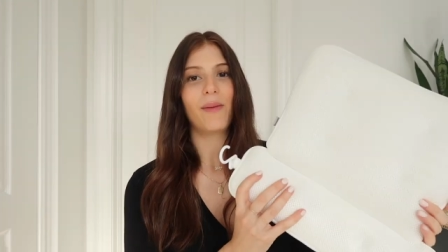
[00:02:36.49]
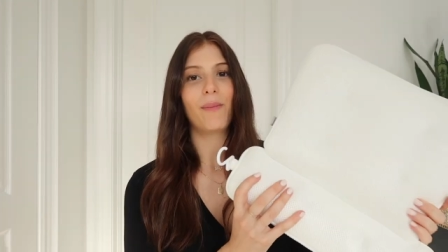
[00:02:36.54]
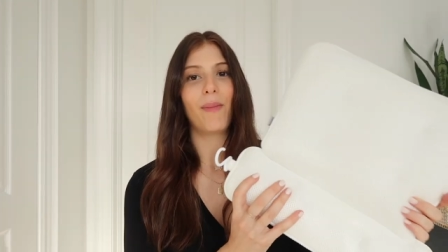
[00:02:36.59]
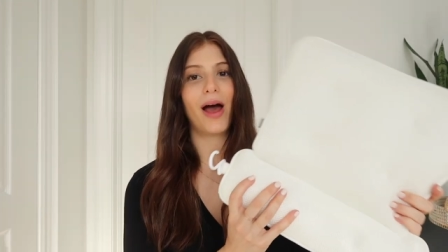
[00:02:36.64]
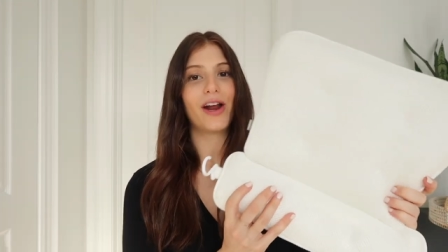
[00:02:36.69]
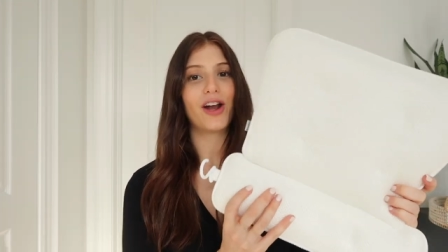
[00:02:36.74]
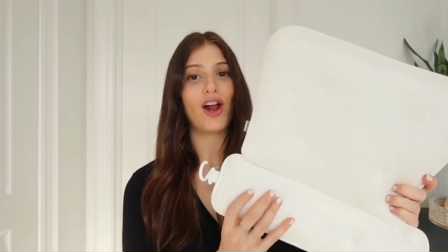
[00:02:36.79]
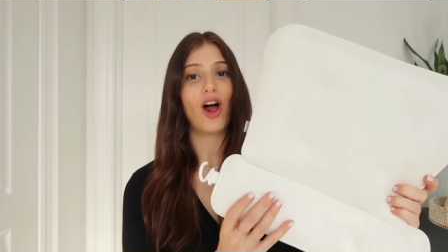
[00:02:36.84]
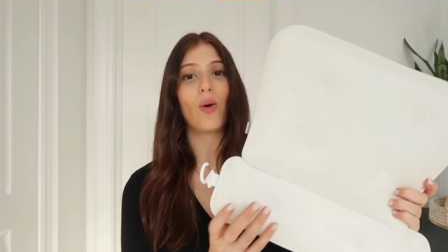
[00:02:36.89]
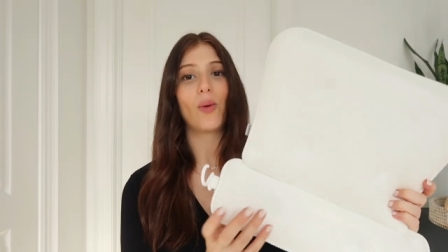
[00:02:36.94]

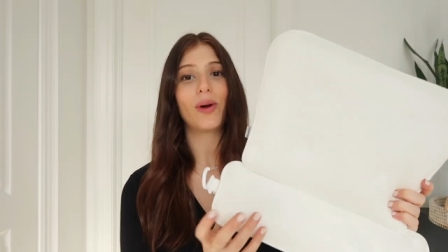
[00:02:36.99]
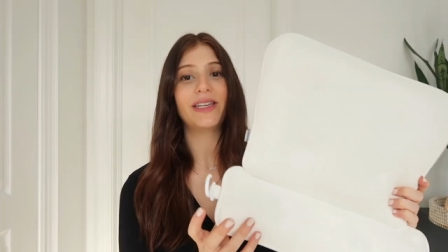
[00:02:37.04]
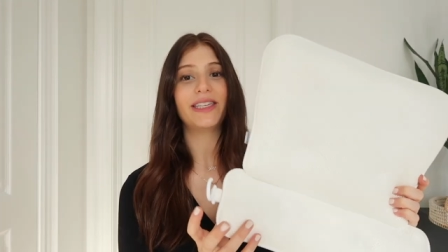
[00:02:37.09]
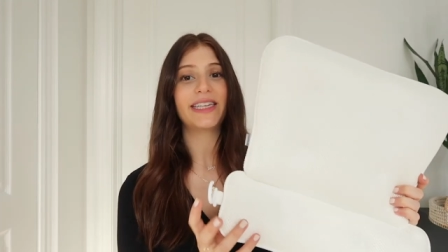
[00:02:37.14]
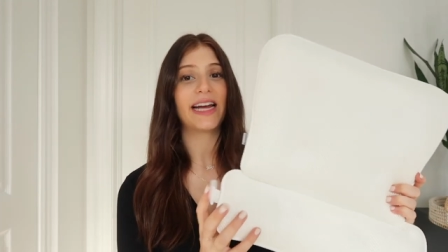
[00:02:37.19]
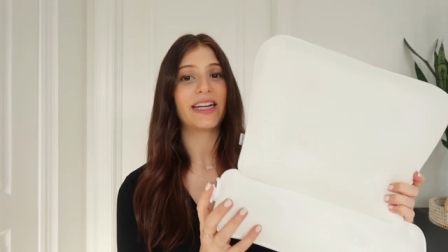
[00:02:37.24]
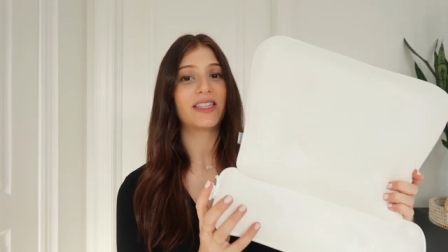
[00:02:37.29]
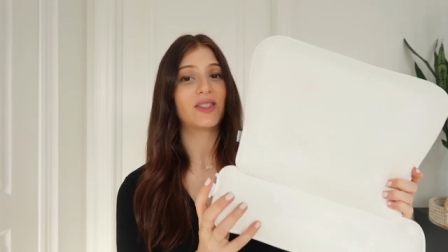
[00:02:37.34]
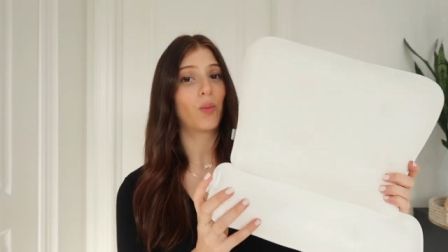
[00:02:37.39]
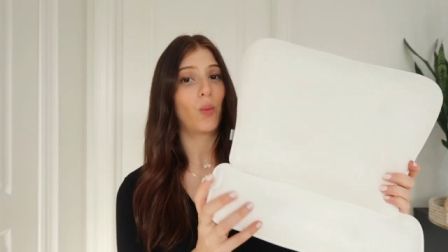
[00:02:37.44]
Mine always
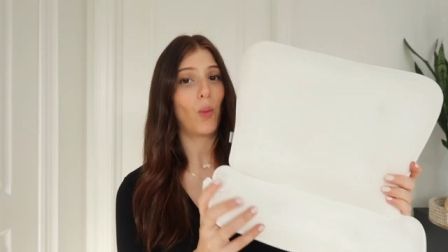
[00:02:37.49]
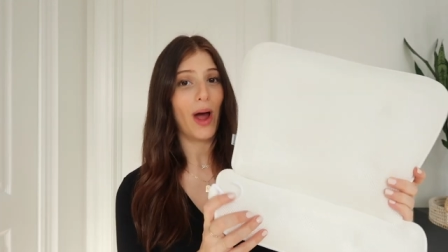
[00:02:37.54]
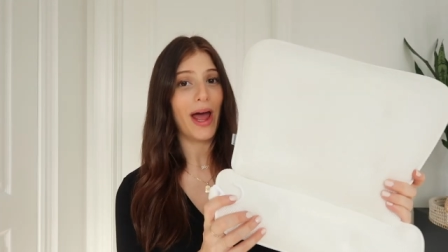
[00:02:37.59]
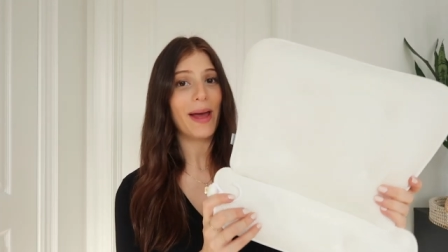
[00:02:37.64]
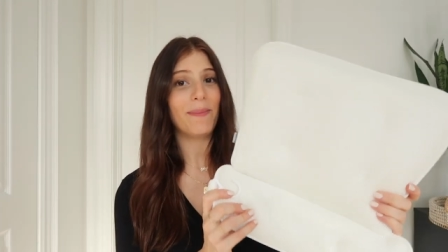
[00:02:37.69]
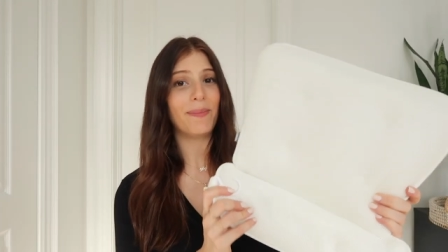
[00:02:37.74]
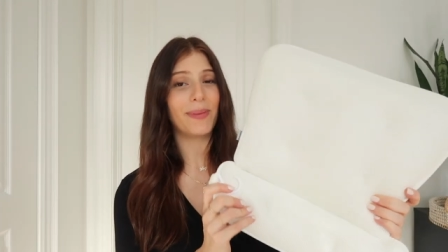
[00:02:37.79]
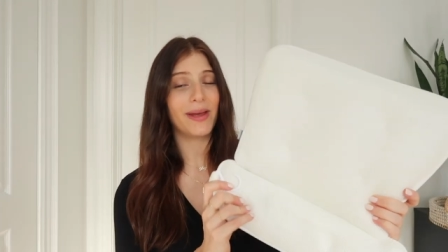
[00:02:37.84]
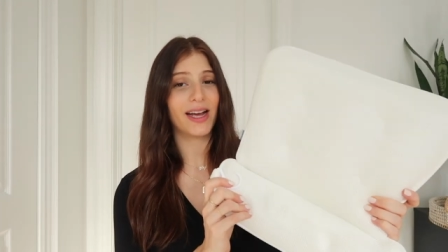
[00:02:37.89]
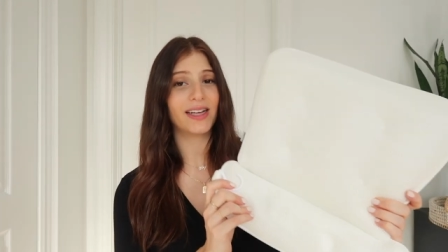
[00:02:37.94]
gets
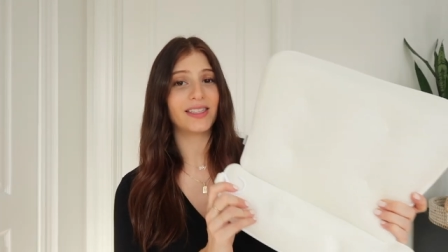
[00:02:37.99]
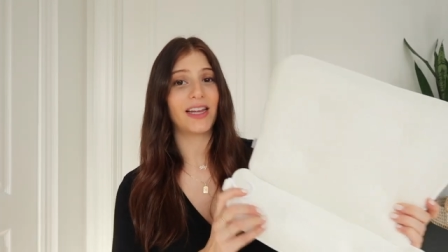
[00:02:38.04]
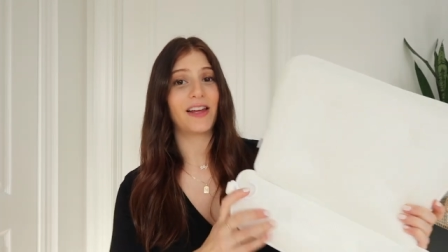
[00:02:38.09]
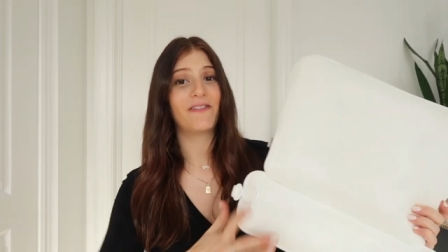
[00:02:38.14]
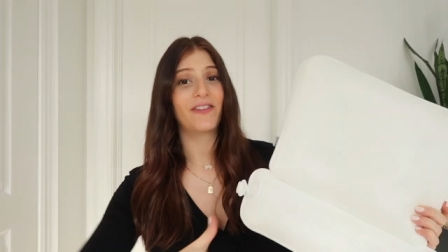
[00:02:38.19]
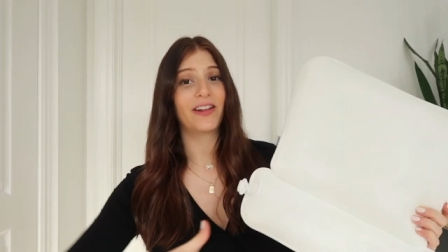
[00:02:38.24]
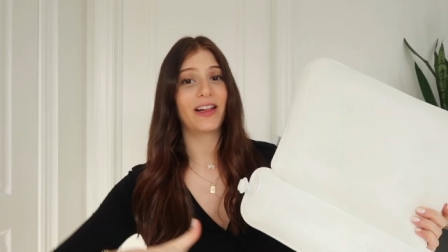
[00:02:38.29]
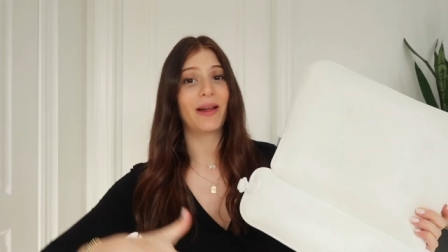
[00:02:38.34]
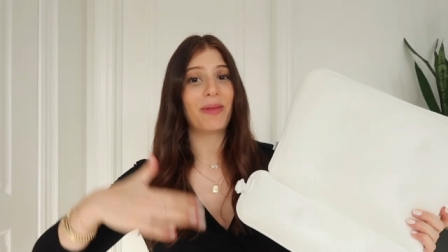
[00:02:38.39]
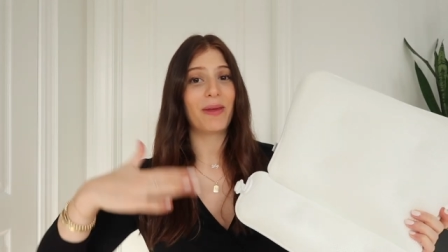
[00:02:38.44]
wet because I
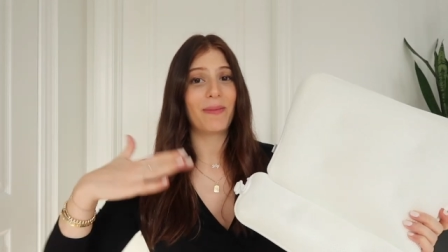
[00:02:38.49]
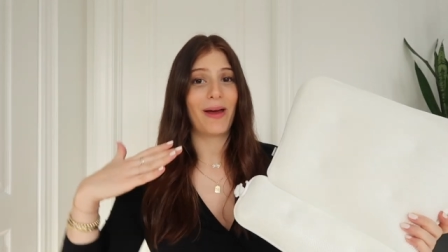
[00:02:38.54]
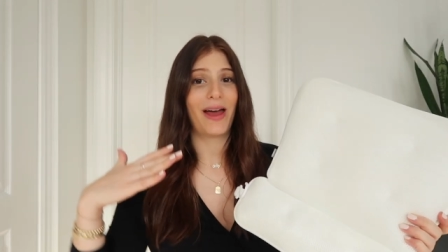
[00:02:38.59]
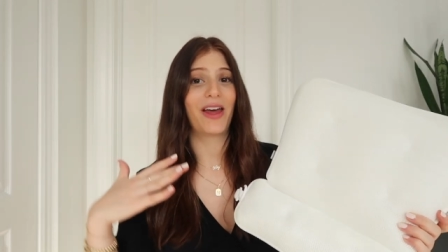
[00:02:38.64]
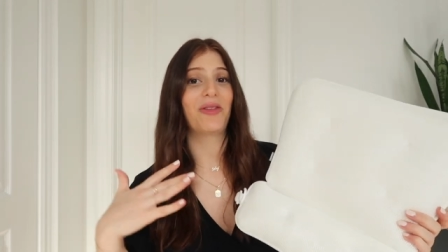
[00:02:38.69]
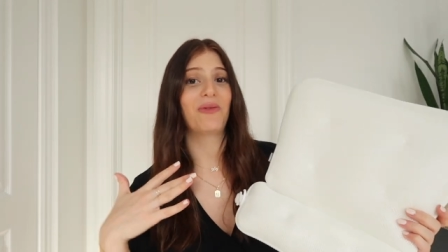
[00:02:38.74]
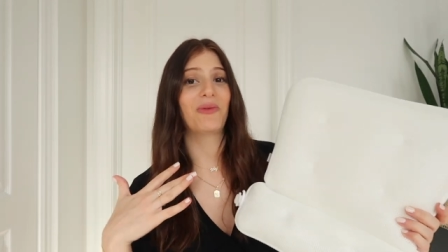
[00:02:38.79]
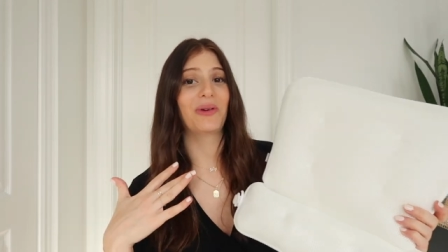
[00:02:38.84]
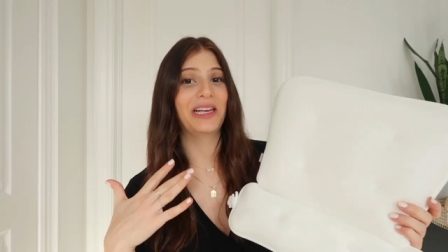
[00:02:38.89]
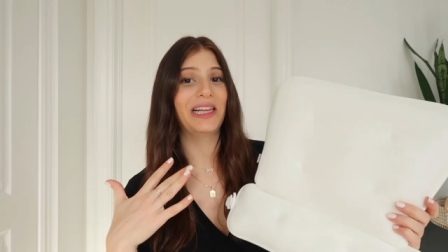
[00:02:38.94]
fill up the
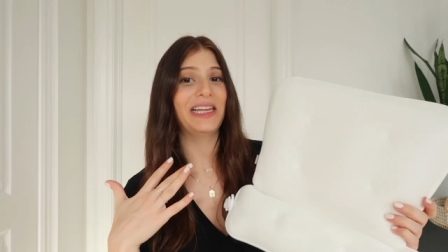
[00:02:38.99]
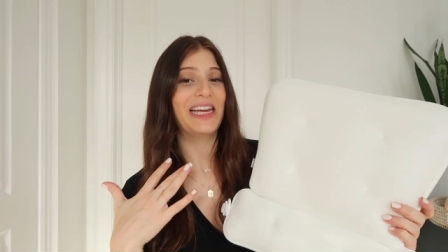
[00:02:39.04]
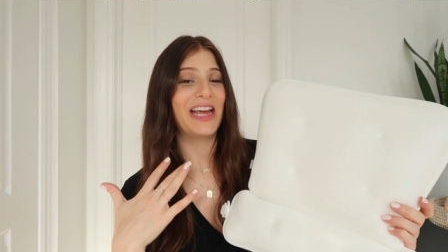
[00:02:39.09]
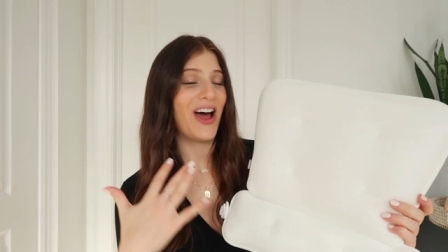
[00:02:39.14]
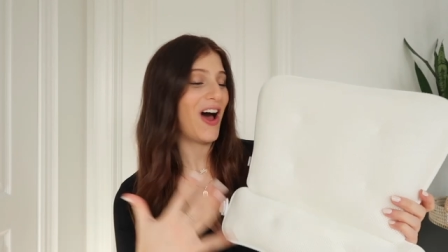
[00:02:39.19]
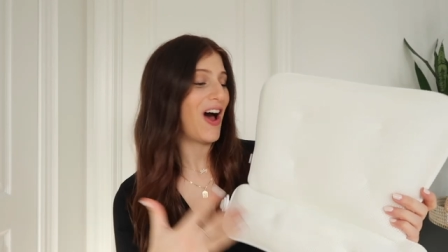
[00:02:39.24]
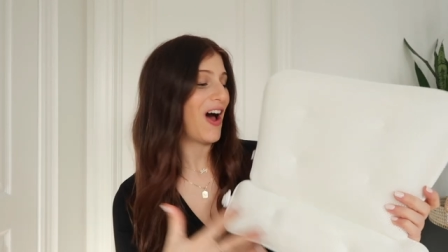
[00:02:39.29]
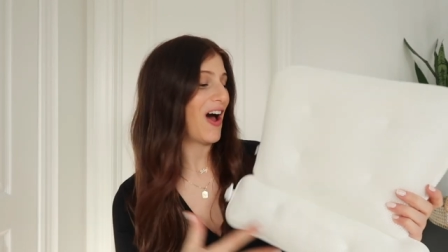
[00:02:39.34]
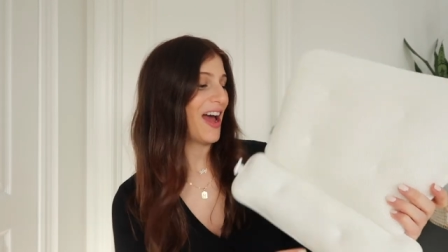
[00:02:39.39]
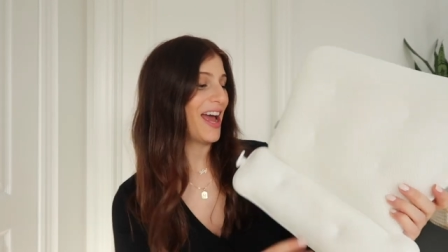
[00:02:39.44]
bath really
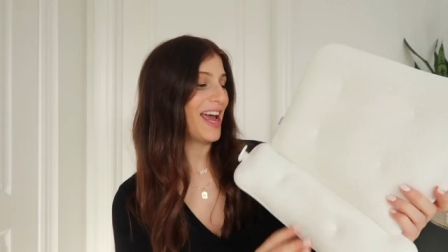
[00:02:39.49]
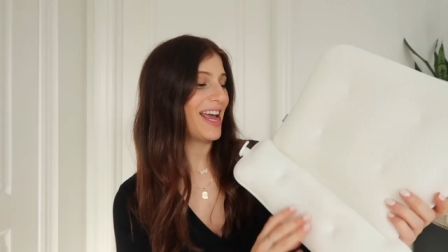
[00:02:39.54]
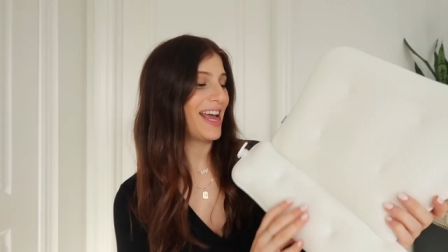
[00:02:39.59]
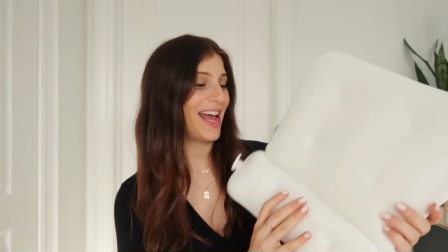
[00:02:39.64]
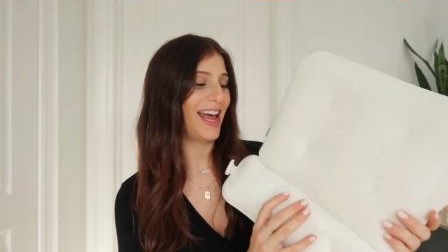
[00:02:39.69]
high,